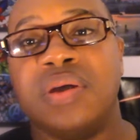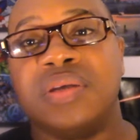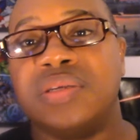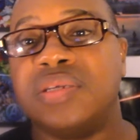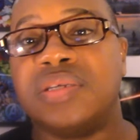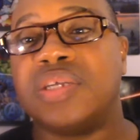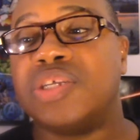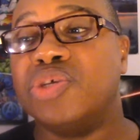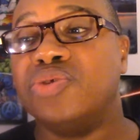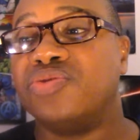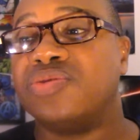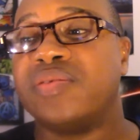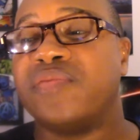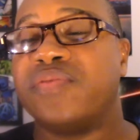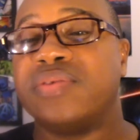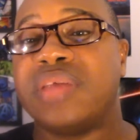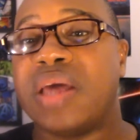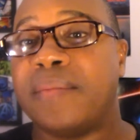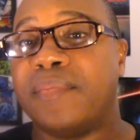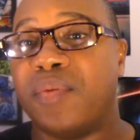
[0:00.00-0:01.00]
She just used them for
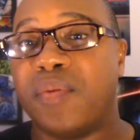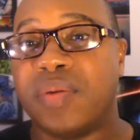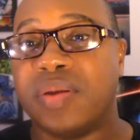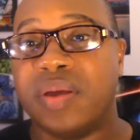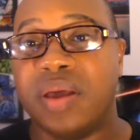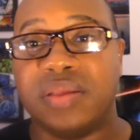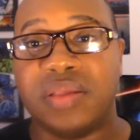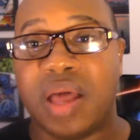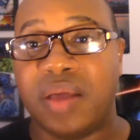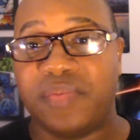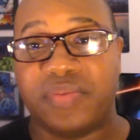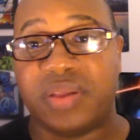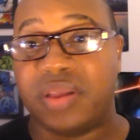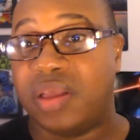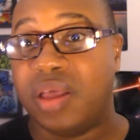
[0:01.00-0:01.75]
that moment. And that to